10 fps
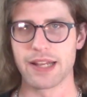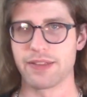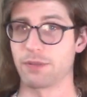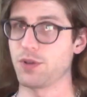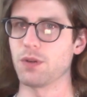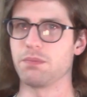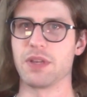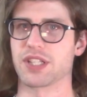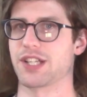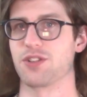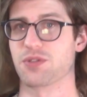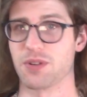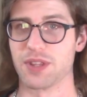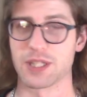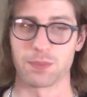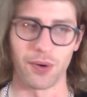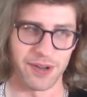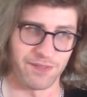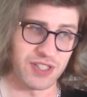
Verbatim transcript: Now, don't misconstrue this point.